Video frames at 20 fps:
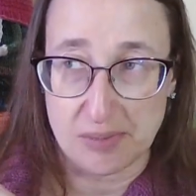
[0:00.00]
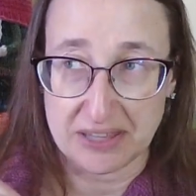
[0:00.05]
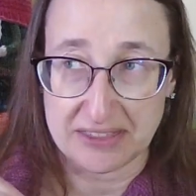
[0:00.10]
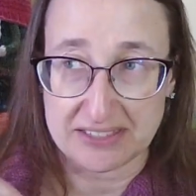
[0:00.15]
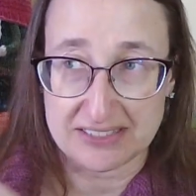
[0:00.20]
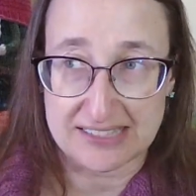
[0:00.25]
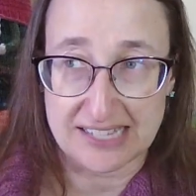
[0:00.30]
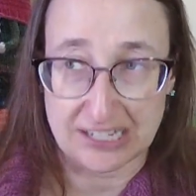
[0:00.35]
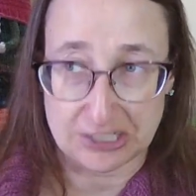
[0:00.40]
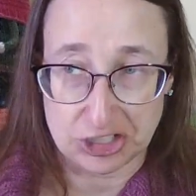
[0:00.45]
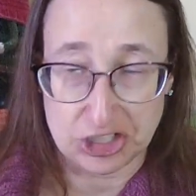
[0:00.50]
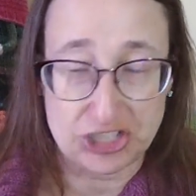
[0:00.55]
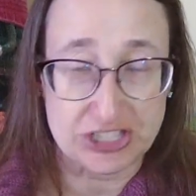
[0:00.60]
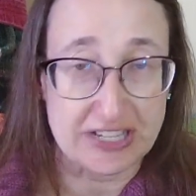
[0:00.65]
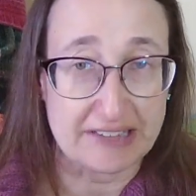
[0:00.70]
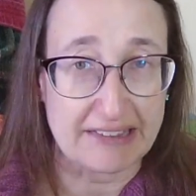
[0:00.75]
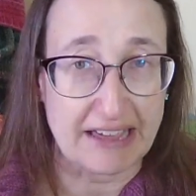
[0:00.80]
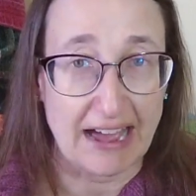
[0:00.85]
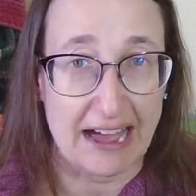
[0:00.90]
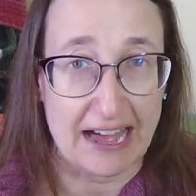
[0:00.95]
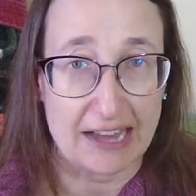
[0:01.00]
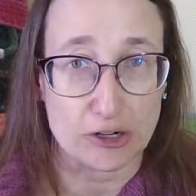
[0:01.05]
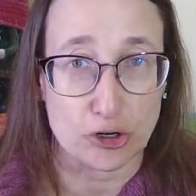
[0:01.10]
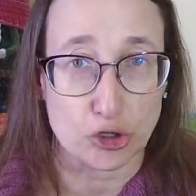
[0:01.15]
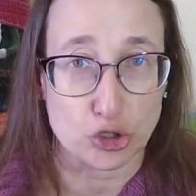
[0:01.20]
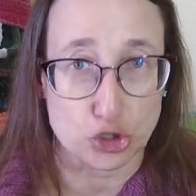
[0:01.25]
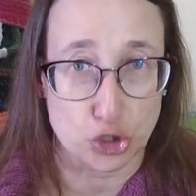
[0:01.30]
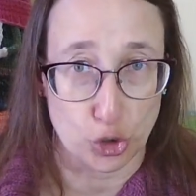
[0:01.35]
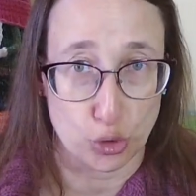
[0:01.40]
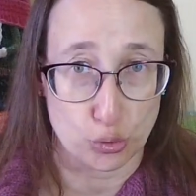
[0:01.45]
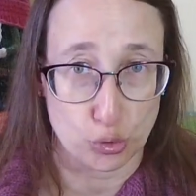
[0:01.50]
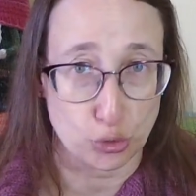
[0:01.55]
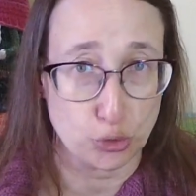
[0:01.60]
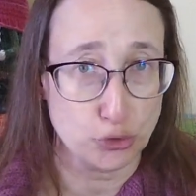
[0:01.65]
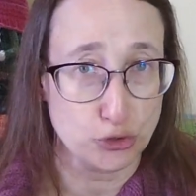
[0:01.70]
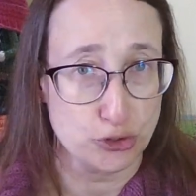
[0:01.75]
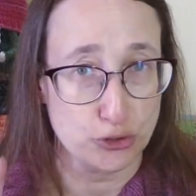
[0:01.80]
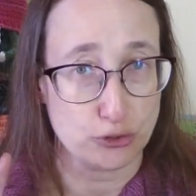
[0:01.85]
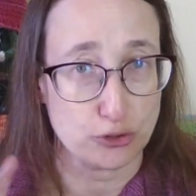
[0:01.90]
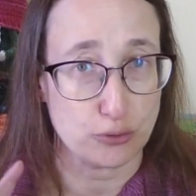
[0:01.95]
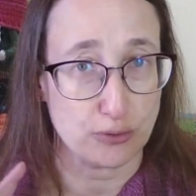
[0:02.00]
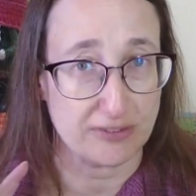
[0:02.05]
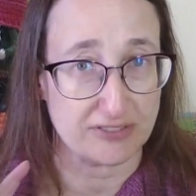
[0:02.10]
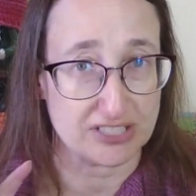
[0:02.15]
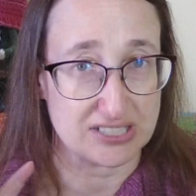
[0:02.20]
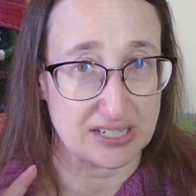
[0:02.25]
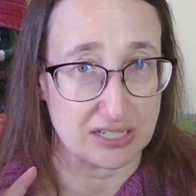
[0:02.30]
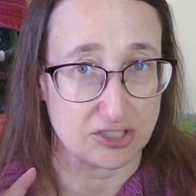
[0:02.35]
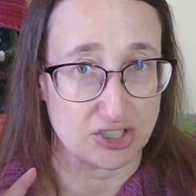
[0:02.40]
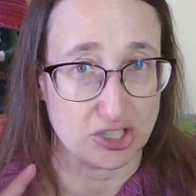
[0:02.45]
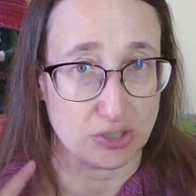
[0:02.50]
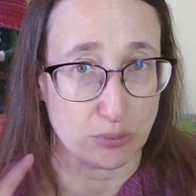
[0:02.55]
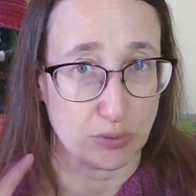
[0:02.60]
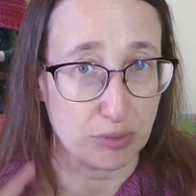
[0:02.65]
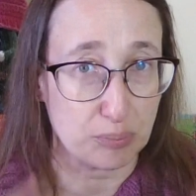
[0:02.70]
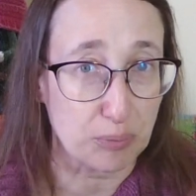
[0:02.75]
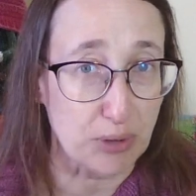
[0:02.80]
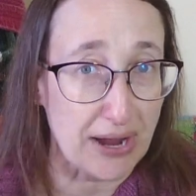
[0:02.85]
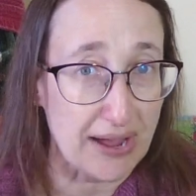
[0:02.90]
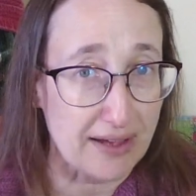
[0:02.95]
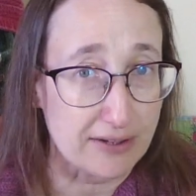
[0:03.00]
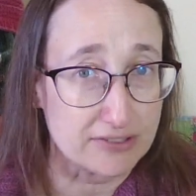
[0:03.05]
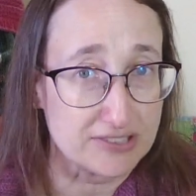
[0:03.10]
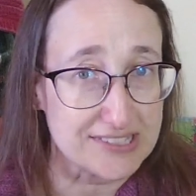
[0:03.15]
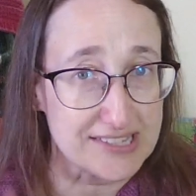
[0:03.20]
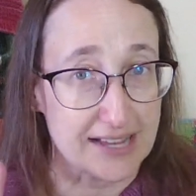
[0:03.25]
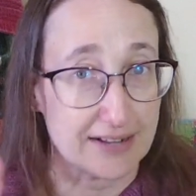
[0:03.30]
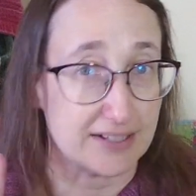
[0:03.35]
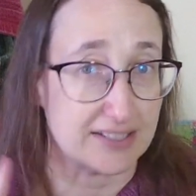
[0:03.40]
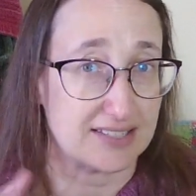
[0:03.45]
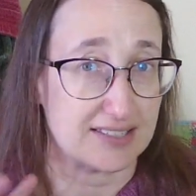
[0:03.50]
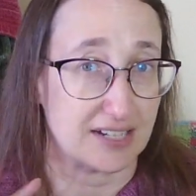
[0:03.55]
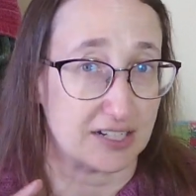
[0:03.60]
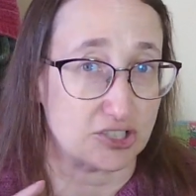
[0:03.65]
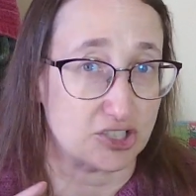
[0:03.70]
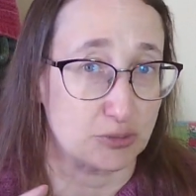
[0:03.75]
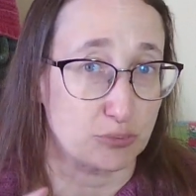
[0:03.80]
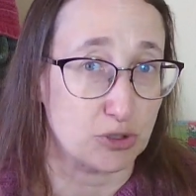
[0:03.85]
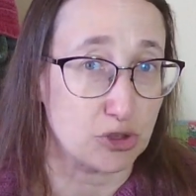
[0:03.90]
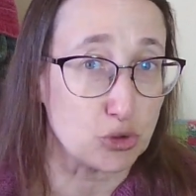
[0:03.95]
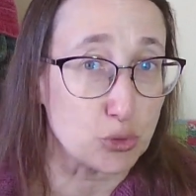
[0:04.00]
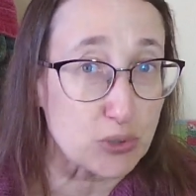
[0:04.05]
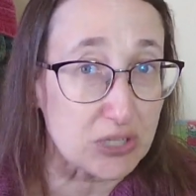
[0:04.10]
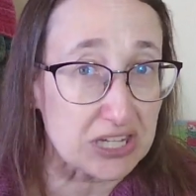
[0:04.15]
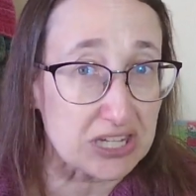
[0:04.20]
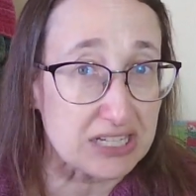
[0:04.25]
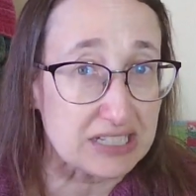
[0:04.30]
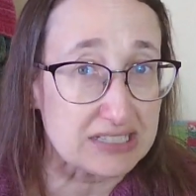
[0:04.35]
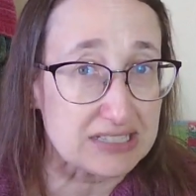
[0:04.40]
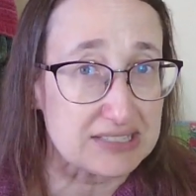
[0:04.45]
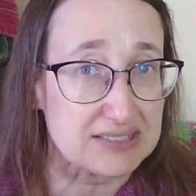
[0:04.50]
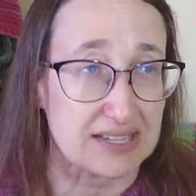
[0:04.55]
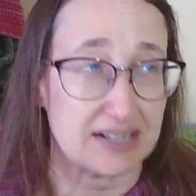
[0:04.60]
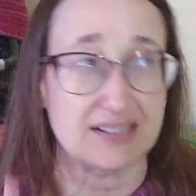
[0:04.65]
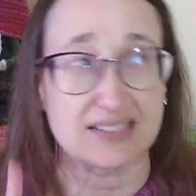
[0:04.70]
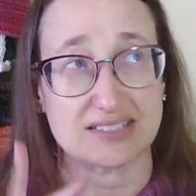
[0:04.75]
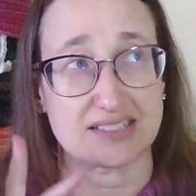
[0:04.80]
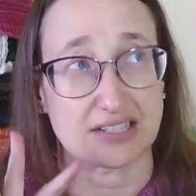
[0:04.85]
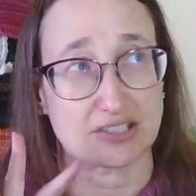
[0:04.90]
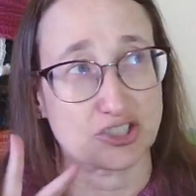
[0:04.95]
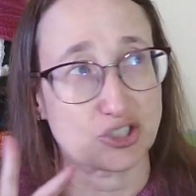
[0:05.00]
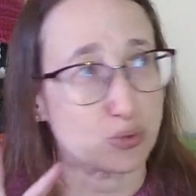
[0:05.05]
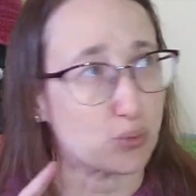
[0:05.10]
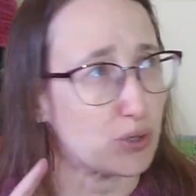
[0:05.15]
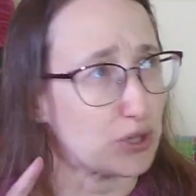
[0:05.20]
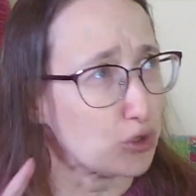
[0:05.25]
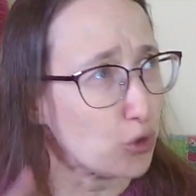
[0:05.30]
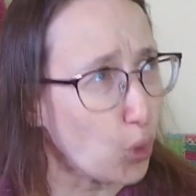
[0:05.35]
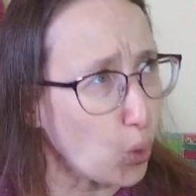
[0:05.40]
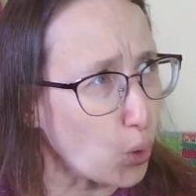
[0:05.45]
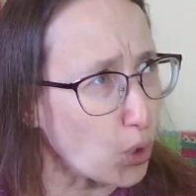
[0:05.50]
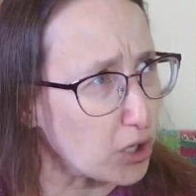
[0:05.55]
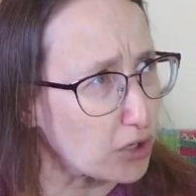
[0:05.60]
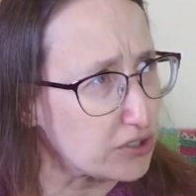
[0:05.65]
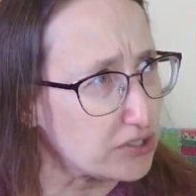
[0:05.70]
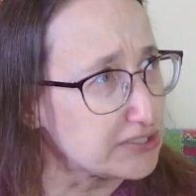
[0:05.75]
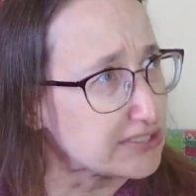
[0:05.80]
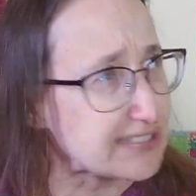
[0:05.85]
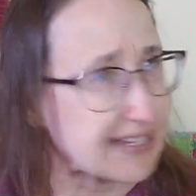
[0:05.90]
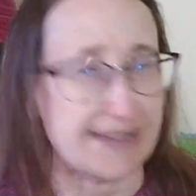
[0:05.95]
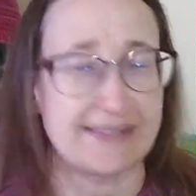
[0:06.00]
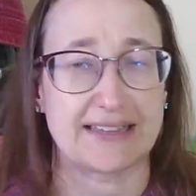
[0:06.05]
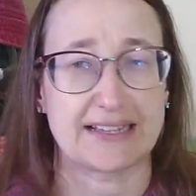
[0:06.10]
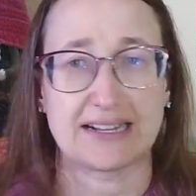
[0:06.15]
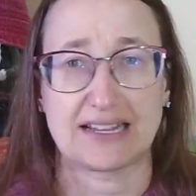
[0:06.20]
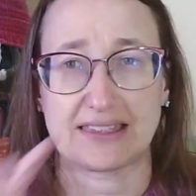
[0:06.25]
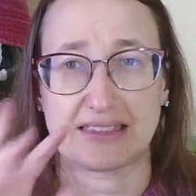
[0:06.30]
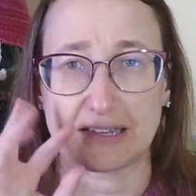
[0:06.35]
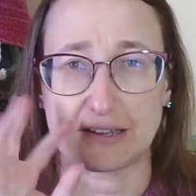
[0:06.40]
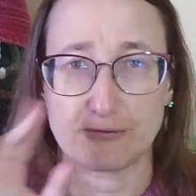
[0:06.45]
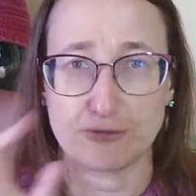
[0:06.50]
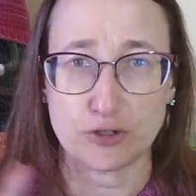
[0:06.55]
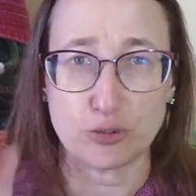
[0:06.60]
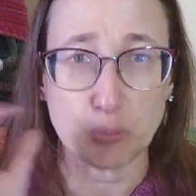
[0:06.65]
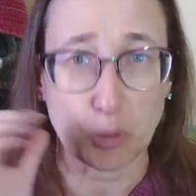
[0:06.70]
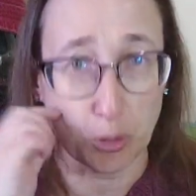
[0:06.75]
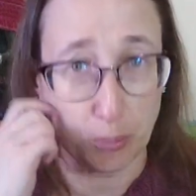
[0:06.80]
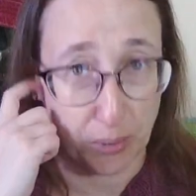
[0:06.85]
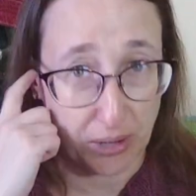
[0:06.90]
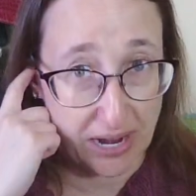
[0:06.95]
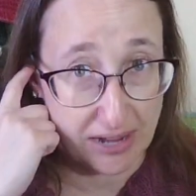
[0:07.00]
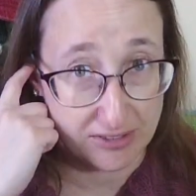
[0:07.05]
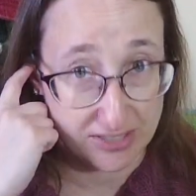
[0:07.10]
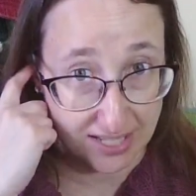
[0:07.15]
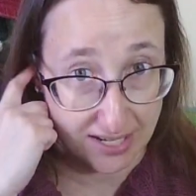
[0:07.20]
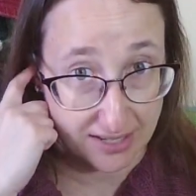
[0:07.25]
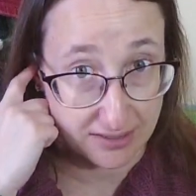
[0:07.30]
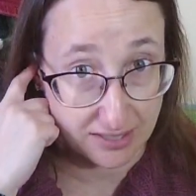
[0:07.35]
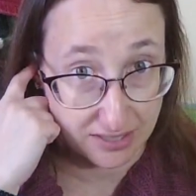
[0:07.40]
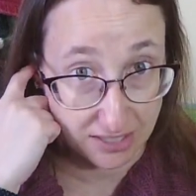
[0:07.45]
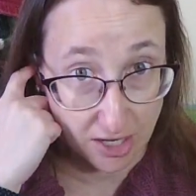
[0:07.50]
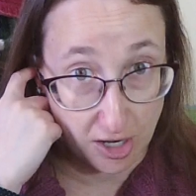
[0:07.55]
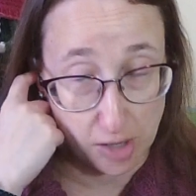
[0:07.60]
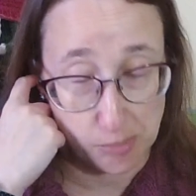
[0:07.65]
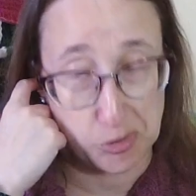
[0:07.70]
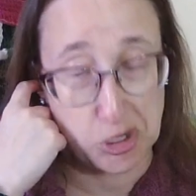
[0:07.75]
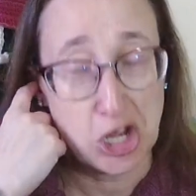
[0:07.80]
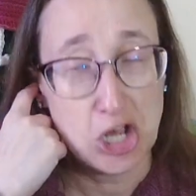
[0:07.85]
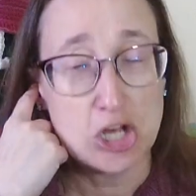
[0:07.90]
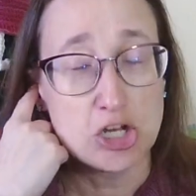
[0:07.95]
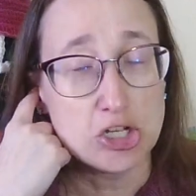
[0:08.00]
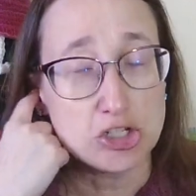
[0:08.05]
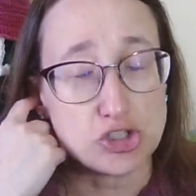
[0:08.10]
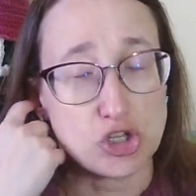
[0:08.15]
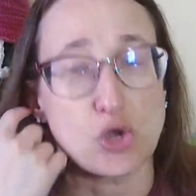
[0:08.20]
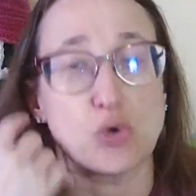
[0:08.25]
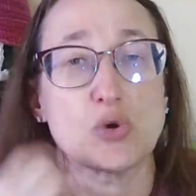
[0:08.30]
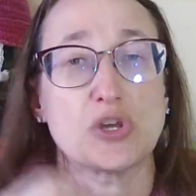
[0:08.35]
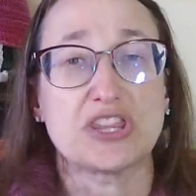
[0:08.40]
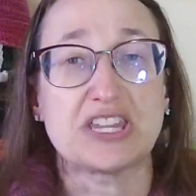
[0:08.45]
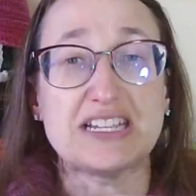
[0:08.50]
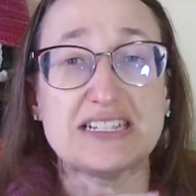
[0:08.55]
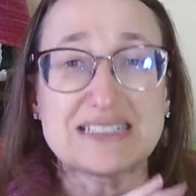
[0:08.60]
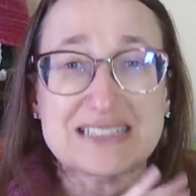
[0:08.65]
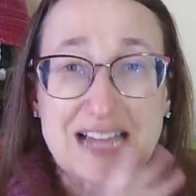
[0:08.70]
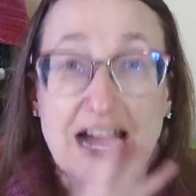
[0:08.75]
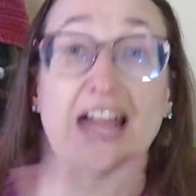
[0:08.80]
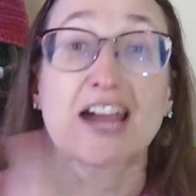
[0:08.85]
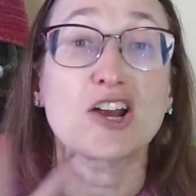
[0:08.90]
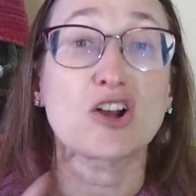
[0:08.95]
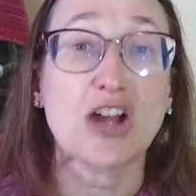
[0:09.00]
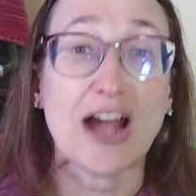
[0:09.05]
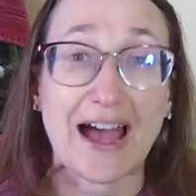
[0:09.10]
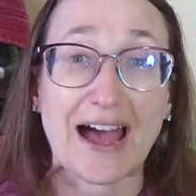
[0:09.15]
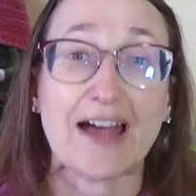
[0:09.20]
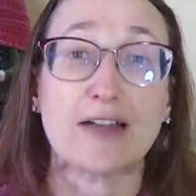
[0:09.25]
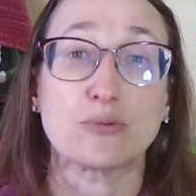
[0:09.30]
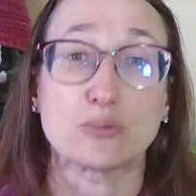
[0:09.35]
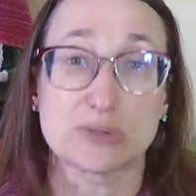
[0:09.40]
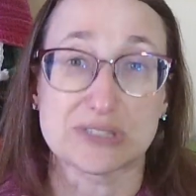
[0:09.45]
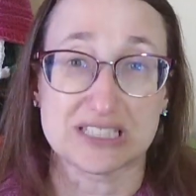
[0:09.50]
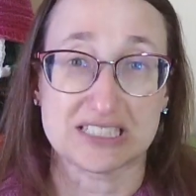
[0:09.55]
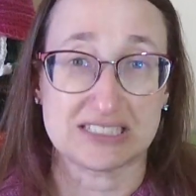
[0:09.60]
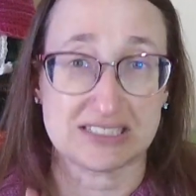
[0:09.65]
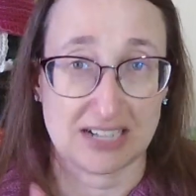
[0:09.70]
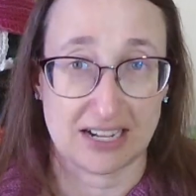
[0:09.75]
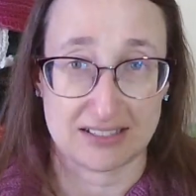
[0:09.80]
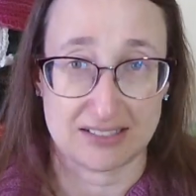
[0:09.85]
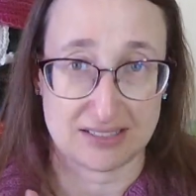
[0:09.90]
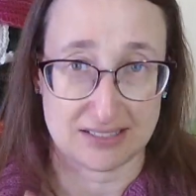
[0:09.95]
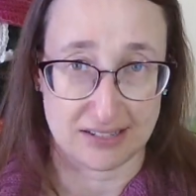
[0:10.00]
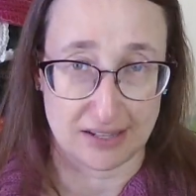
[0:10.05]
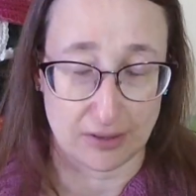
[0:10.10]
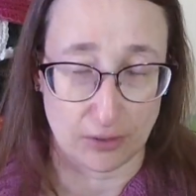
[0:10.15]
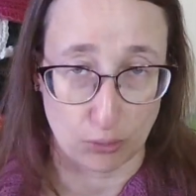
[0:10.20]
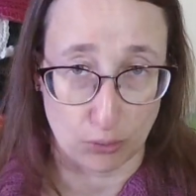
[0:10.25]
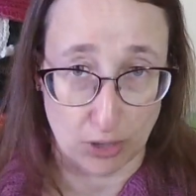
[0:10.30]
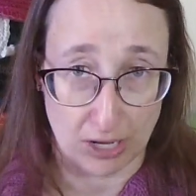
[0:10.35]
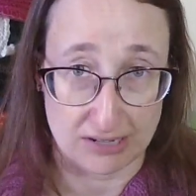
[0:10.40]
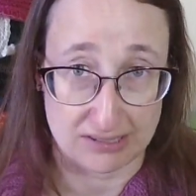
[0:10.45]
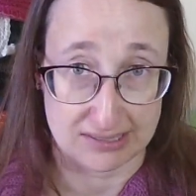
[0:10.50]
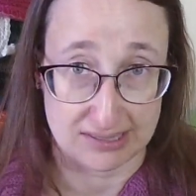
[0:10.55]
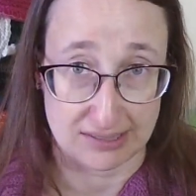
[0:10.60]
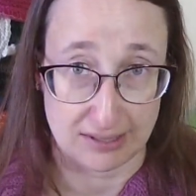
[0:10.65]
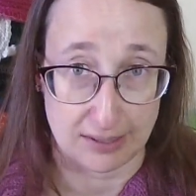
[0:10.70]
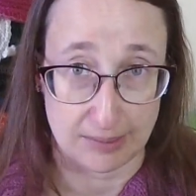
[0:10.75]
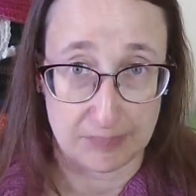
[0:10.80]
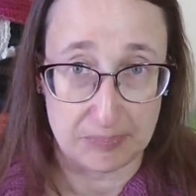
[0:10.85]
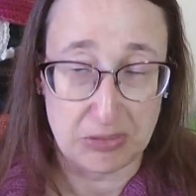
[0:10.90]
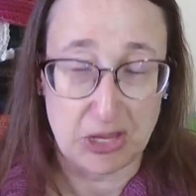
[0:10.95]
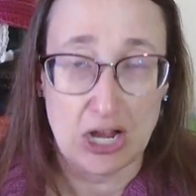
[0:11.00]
The sections on the hat are tonal, so you have a section with browns and a section with greens and a section with corals, and then I think a few more browns at the top. So the entire hat really ties together nicely.